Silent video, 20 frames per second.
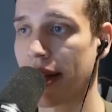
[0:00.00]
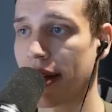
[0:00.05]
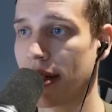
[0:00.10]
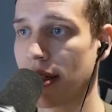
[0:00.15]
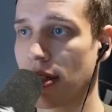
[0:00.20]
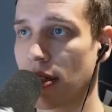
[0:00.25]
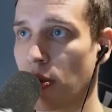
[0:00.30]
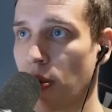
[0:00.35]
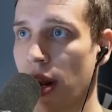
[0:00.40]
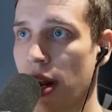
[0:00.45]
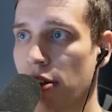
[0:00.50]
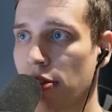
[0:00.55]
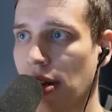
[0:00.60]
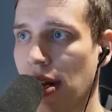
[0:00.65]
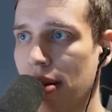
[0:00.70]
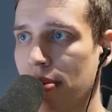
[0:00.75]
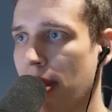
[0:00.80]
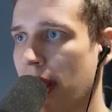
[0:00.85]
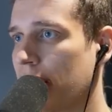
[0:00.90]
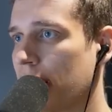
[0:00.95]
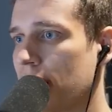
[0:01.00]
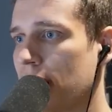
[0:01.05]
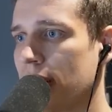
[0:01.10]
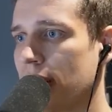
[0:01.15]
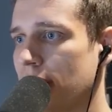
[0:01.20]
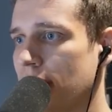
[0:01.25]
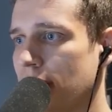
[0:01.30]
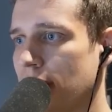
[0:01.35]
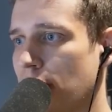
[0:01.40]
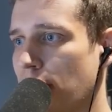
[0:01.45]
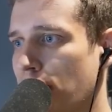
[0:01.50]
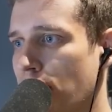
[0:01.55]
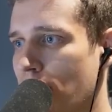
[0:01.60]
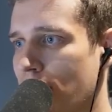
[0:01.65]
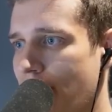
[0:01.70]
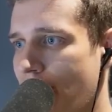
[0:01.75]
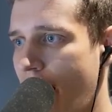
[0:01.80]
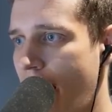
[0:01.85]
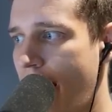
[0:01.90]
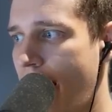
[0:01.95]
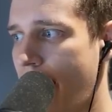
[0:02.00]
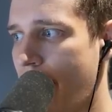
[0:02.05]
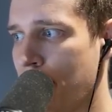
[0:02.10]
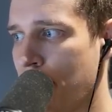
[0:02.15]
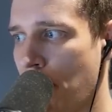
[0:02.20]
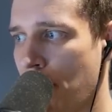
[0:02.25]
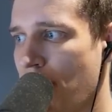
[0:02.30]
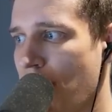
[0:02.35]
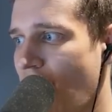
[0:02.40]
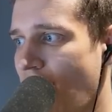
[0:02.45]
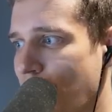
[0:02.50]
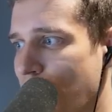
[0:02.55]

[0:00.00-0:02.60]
isn't aware of that. Maggot thinks this is the 4th. I'm up 5